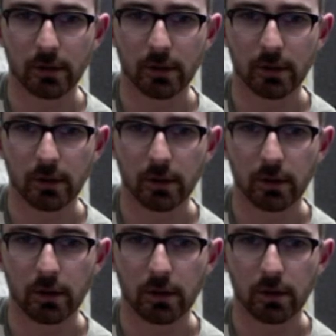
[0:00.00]

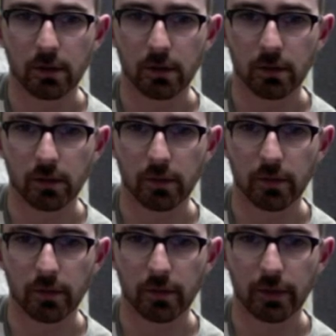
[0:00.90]

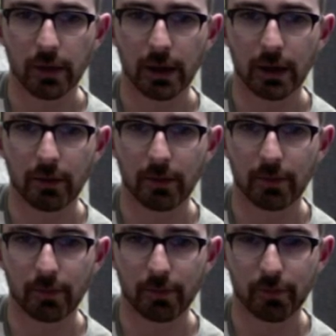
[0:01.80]
and then
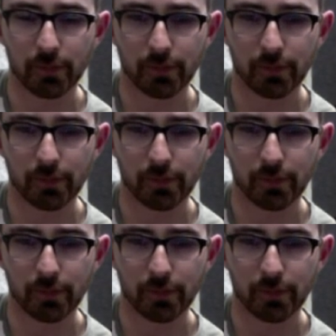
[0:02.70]
we're